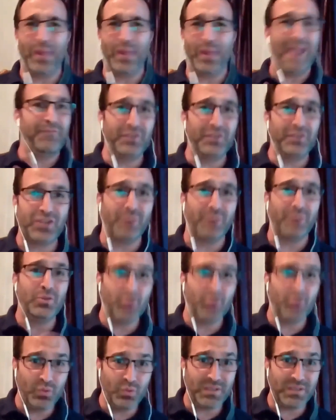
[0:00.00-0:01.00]
Every time you
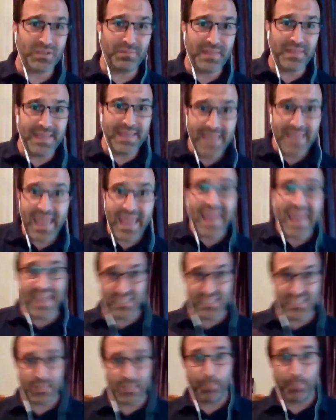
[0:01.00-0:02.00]
do something,
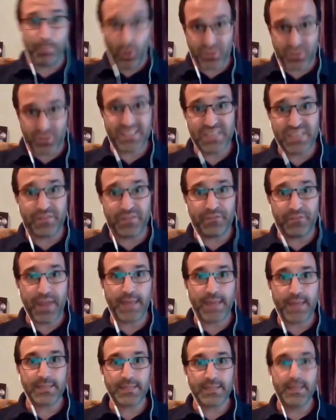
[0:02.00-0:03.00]
it's a positive
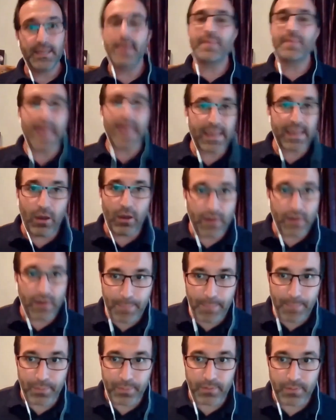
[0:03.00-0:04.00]
effect. That can't
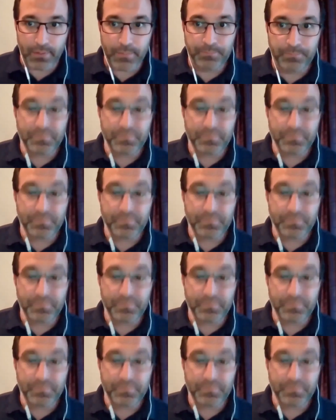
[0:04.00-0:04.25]
happen.